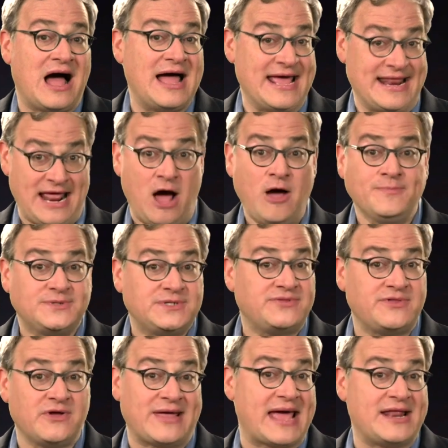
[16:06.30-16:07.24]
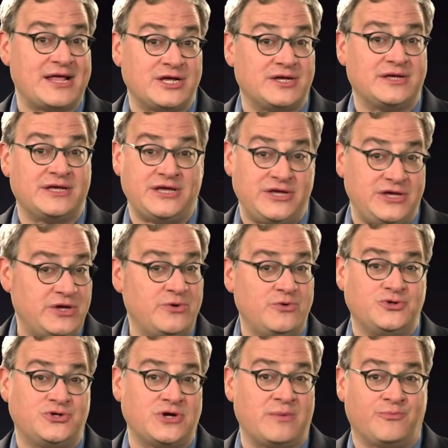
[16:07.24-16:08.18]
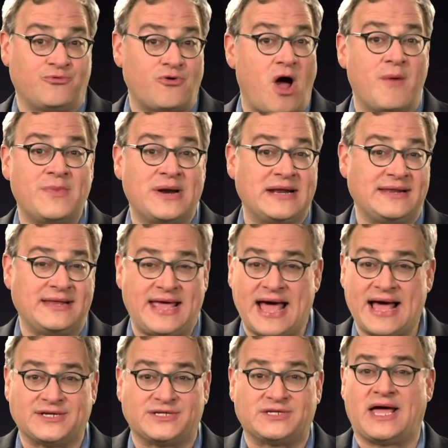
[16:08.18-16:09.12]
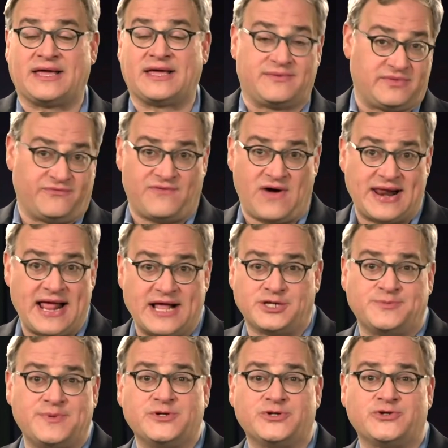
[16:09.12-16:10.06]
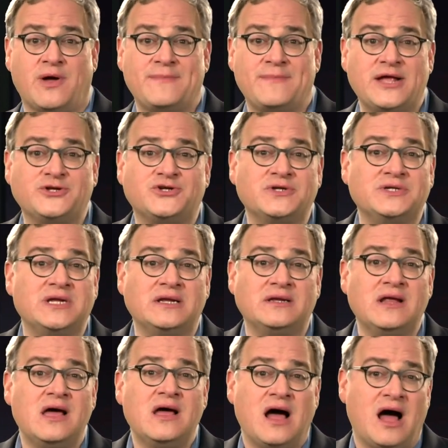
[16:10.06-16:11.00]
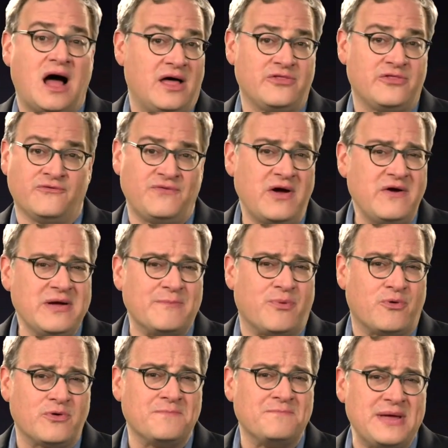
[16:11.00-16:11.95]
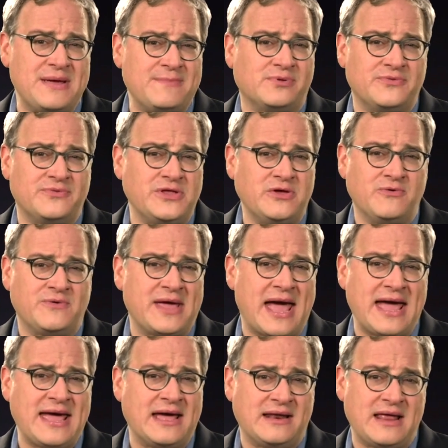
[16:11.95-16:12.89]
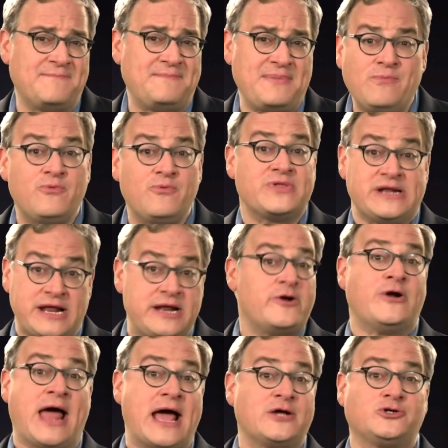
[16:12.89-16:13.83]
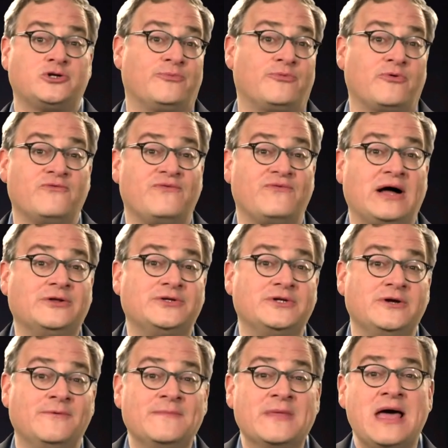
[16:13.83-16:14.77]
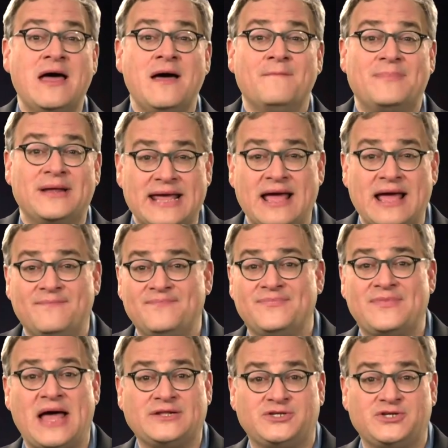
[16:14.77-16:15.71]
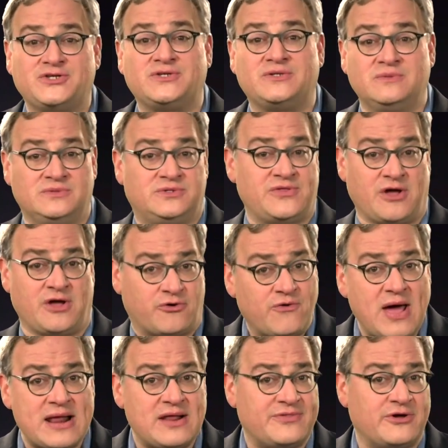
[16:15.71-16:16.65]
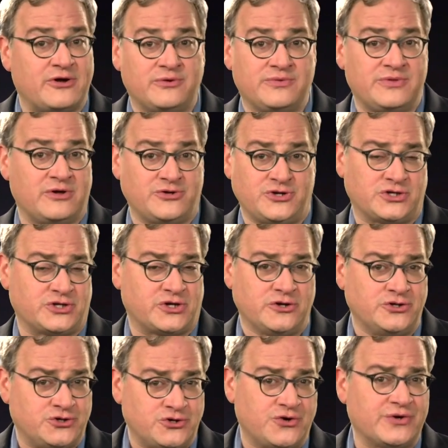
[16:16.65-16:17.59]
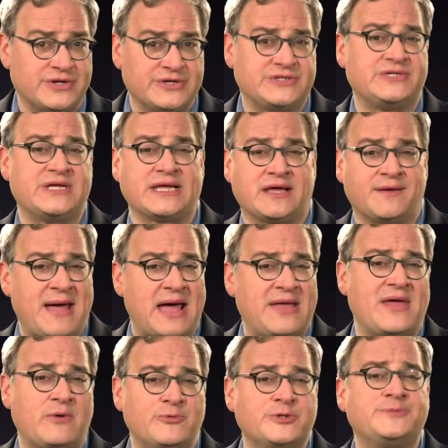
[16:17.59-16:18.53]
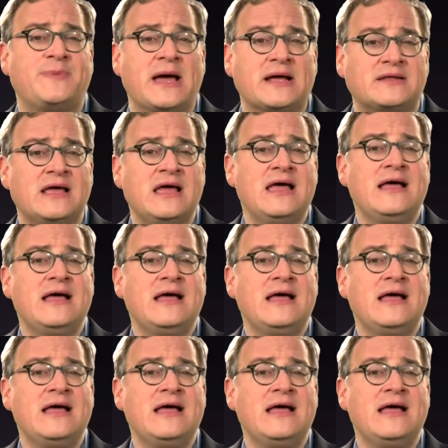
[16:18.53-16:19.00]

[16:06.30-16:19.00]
It helps that they're getting huge and prominent guests like the finance minister I mentioned, and they're very important people in the UK and people with an international profile too. But again, that's to their credit. They're just good journalists. They command that respect.